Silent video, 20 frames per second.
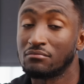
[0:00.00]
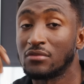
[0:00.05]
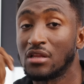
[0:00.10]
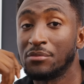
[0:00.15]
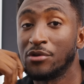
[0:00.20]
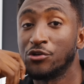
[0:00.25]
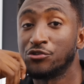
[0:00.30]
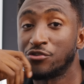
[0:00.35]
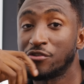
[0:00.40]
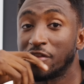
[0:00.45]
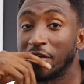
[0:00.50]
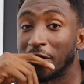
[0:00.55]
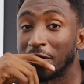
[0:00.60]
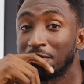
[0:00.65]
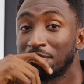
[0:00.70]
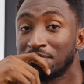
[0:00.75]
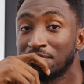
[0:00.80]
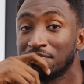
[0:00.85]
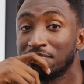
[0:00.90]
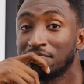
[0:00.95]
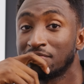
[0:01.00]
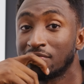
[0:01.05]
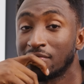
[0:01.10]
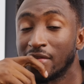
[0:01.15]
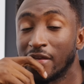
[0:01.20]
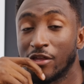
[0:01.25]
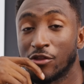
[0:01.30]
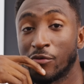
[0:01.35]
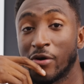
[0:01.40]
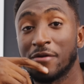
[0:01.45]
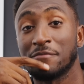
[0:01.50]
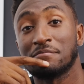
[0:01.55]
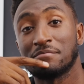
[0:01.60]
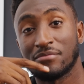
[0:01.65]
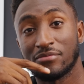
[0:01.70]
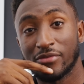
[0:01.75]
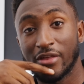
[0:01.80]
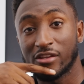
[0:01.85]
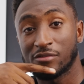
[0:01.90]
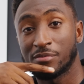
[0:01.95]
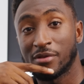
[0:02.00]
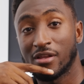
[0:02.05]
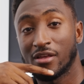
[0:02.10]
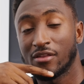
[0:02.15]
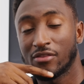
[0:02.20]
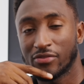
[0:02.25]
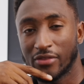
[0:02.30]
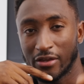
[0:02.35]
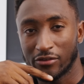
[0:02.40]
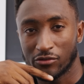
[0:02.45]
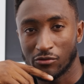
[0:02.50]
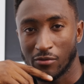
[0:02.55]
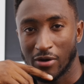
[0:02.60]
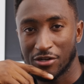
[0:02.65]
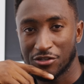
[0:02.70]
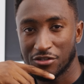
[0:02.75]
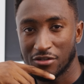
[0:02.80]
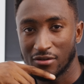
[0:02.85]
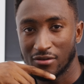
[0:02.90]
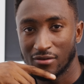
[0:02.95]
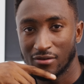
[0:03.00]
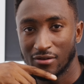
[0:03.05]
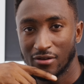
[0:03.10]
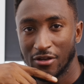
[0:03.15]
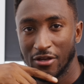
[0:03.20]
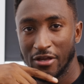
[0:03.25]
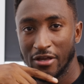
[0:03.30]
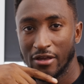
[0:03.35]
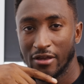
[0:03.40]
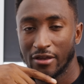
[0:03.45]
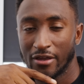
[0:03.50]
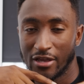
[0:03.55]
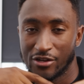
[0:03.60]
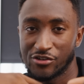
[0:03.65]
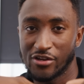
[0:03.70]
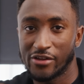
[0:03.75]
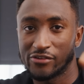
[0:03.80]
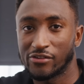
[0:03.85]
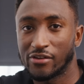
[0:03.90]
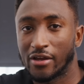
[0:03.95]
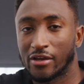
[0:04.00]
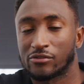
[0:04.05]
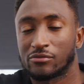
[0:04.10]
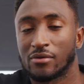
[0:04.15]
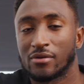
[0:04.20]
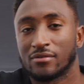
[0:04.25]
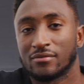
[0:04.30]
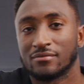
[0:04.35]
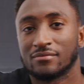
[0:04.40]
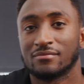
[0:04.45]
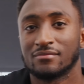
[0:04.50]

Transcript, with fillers: Let me know what you think. Either way, that's been it. Thanks for watching. Catch you guys in the next one.